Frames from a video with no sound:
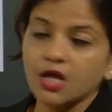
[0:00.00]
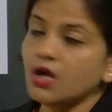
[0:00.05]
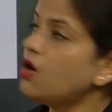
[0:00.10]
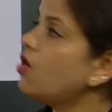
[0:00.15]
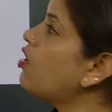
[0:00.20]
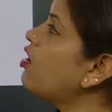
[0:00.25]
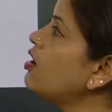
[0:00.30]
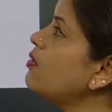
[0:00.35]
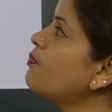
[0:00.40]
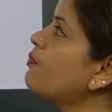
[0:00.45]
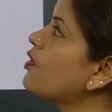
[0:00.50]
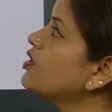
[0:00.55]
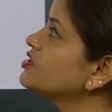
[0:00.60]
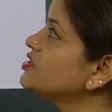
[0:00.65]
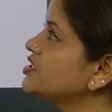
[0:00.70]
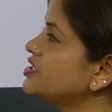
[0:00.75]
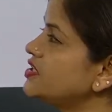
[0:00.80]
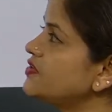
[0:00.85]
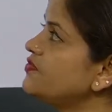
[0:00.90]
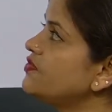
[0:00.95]
All
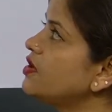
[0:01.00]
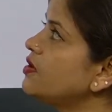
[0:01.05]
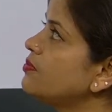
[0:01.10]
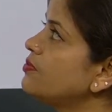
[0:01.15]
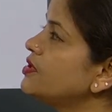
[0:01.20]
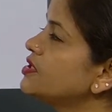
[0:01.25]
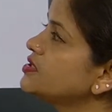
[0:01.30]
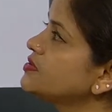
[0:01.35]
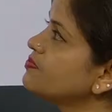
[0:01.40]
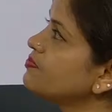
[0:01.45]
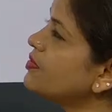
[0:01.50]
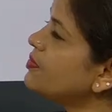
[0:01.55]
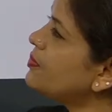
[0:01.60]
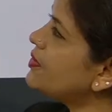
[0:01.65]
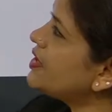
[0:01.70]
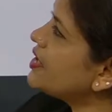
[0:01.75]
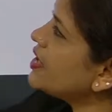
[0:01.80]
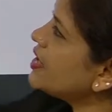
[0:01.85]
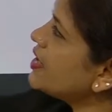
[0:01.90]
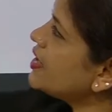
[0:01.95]
positive numbers. But
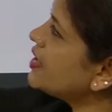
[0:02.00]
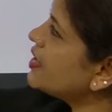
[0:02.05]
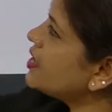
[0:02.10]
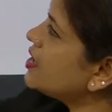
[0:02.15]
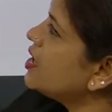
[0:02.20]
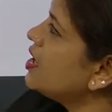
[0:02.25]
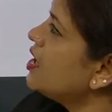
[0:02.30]
beta here,